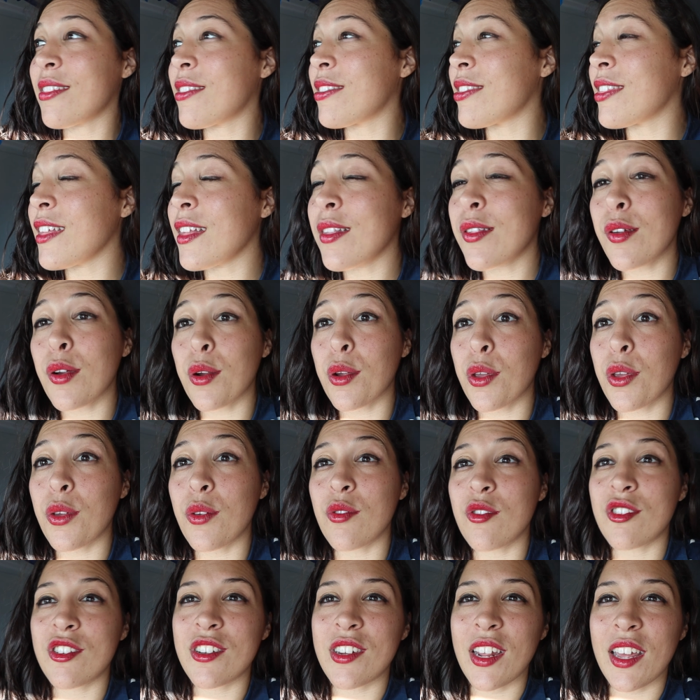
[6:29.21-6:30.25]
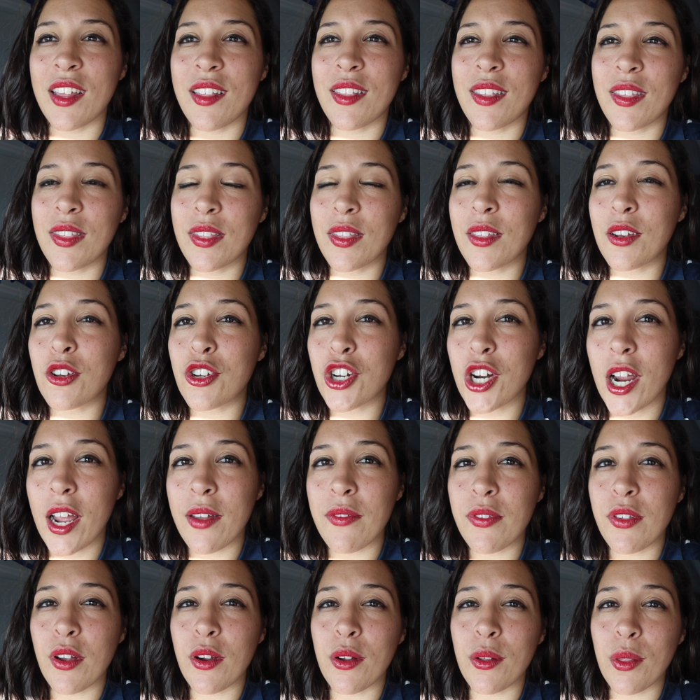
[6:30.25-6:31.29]
These are huge states and the
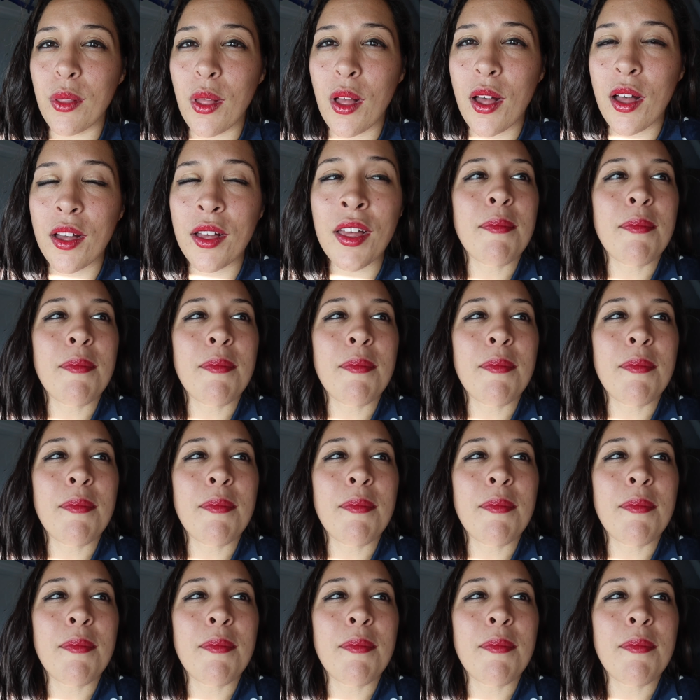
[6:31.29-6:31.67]
drives are long,